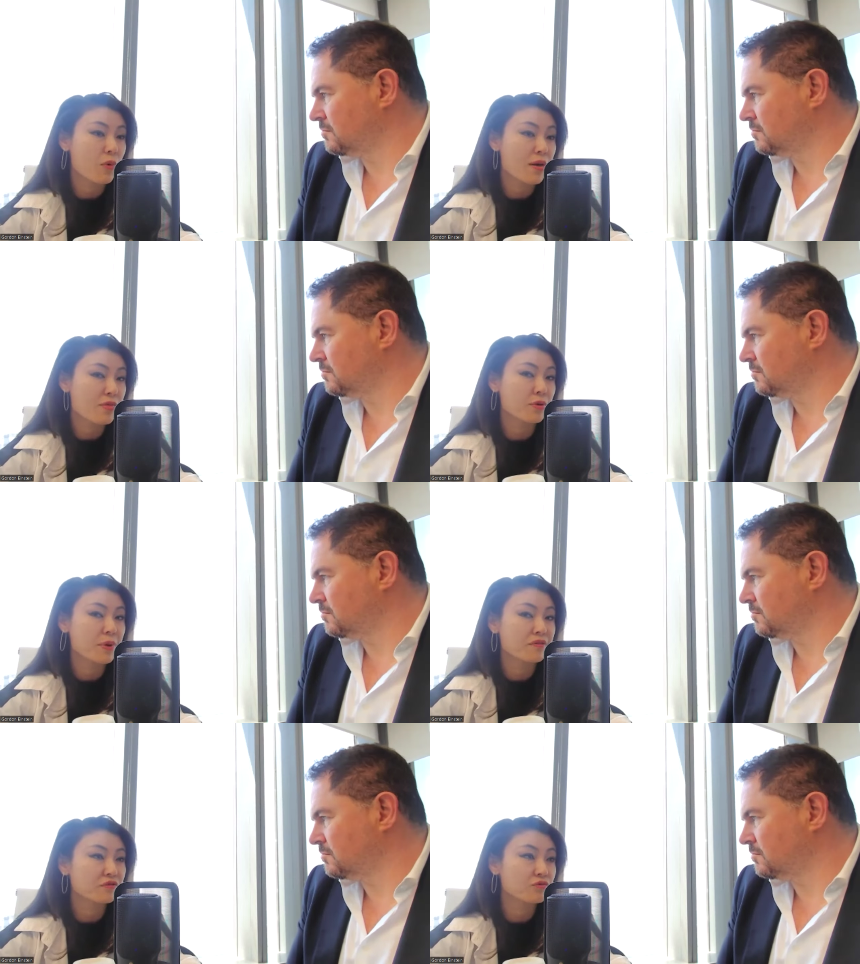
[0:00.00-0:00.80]
Speaker 1: we went through a
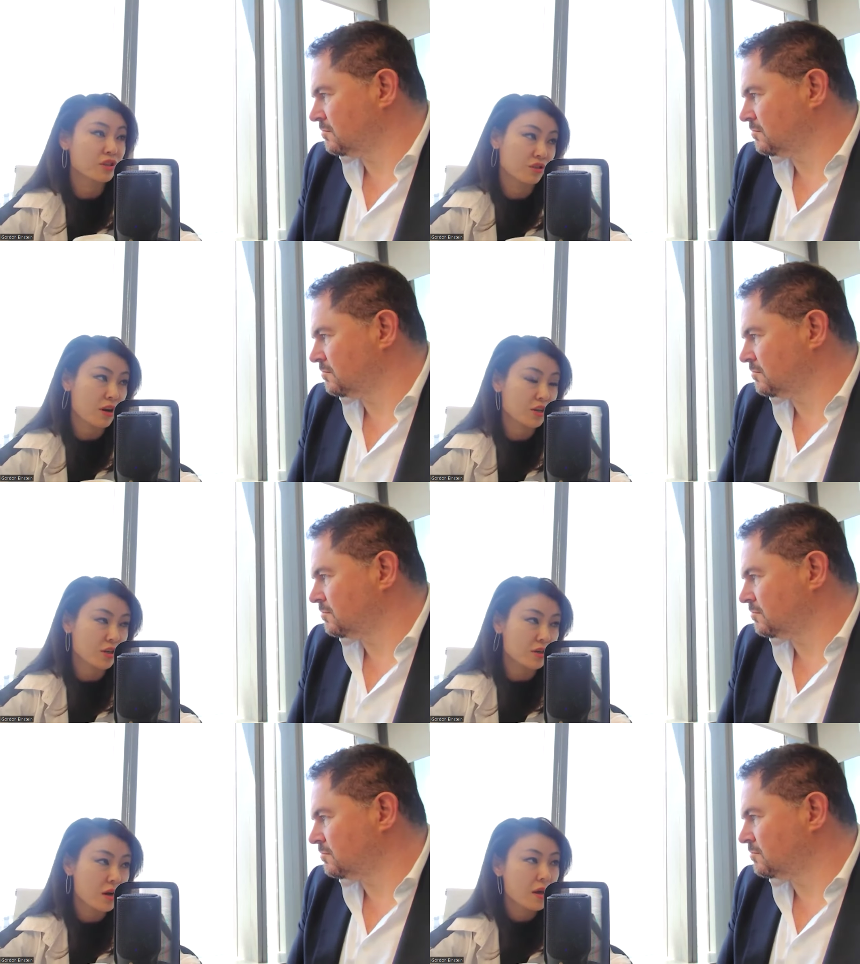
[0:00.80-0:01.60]
bit of a
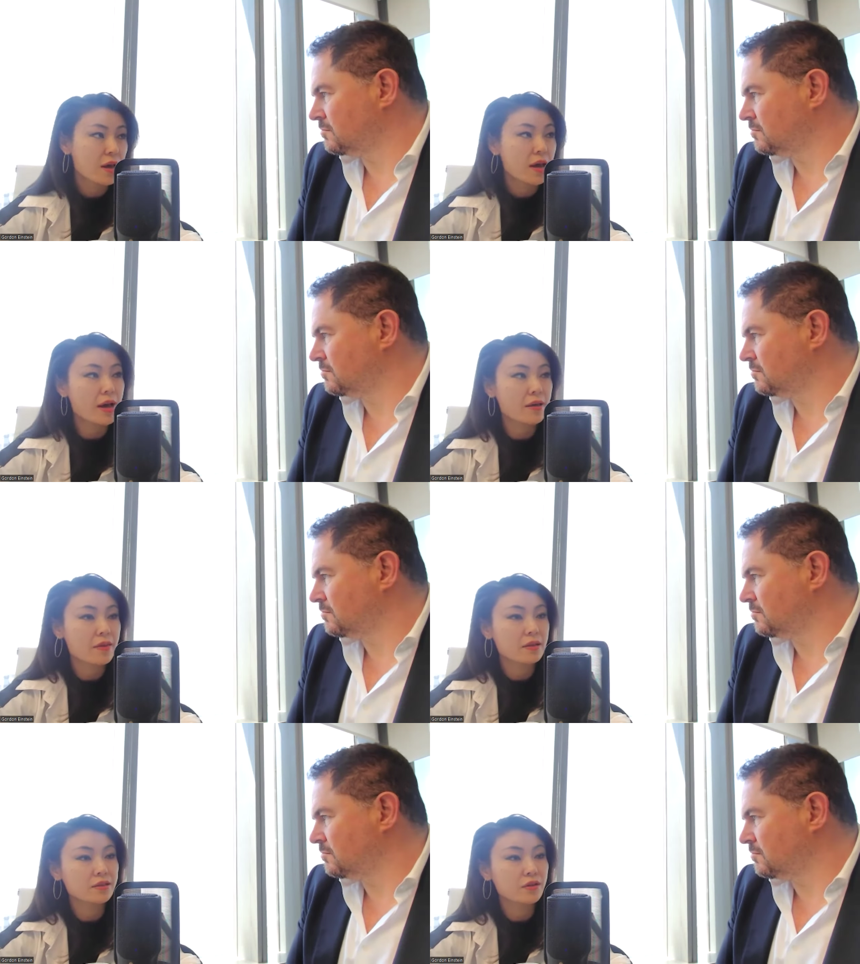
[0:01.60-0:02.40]
restructure.
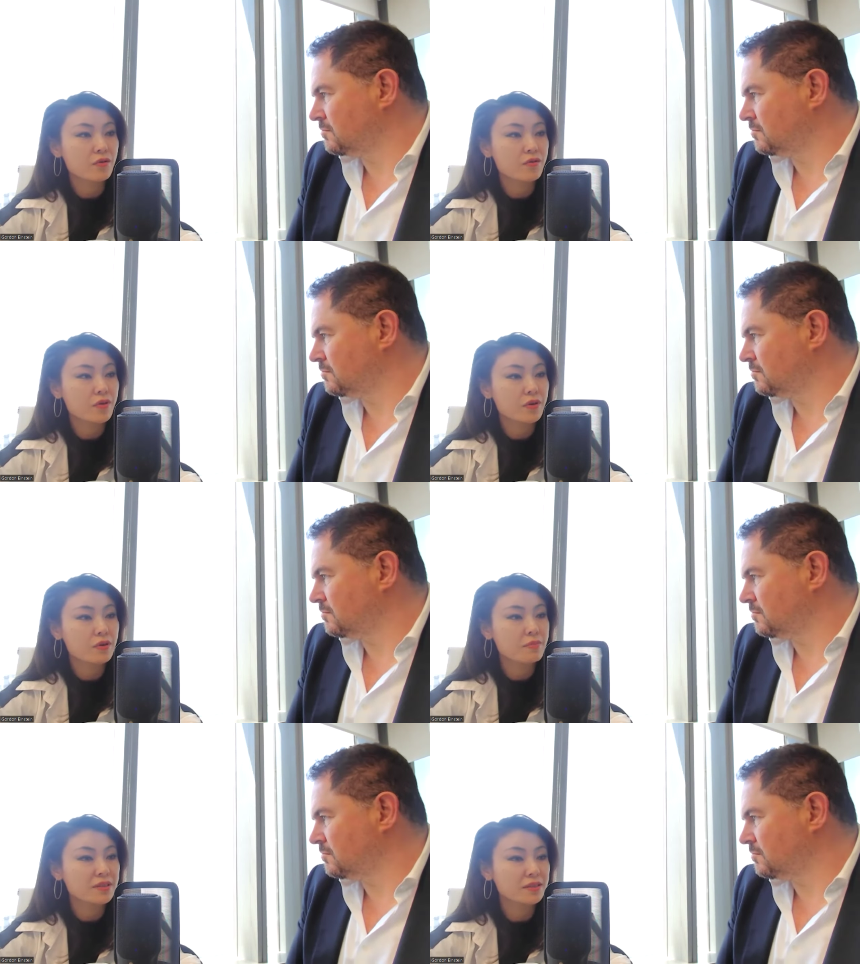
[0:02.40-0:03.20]
And then so
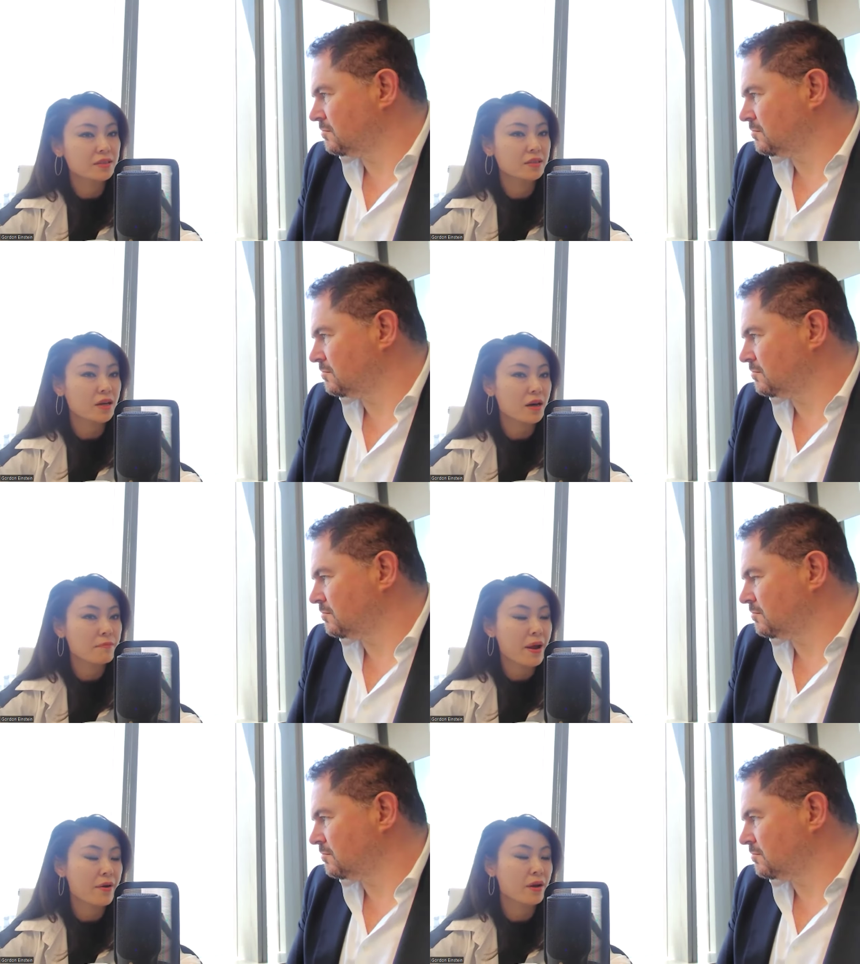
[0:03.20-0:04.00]
the business
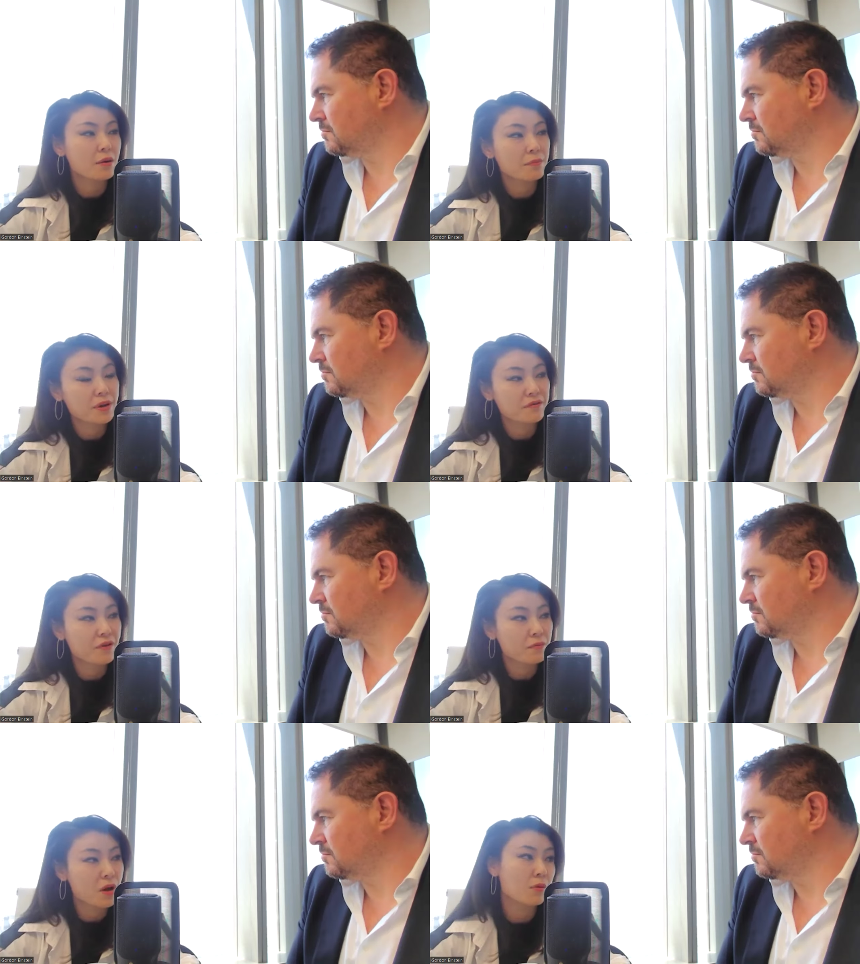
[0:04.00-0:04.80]
uh, parent company
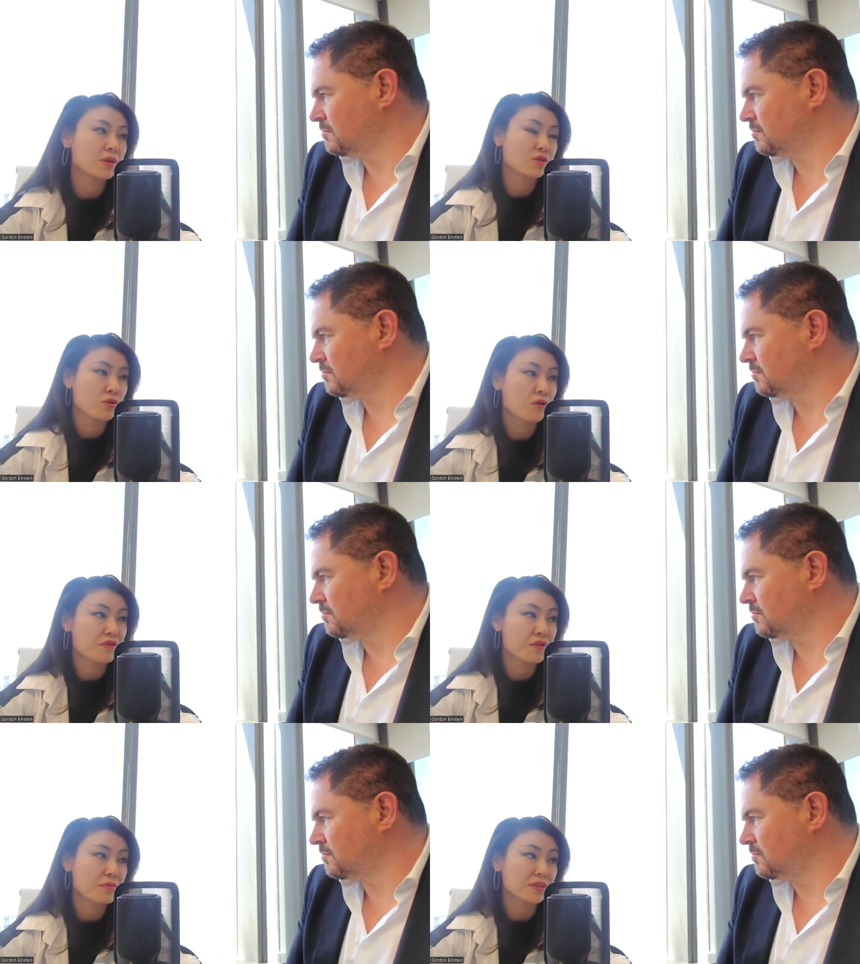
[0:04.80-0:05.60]
from Melbourne took
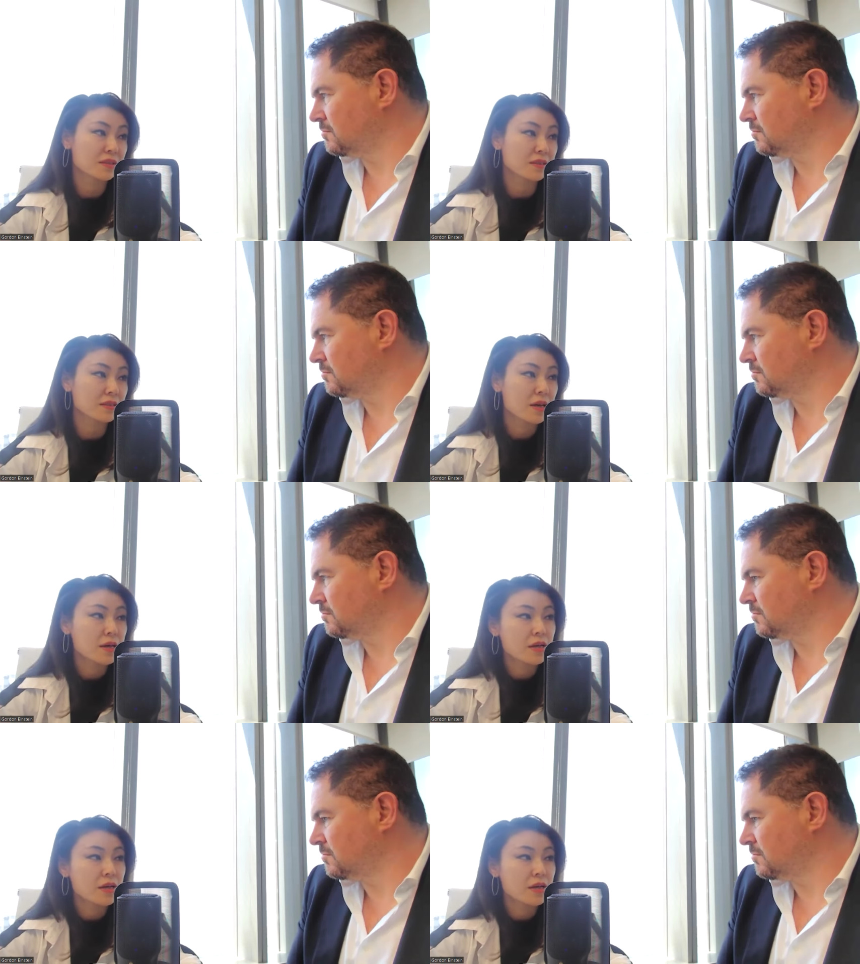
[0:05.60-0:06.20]
over the business.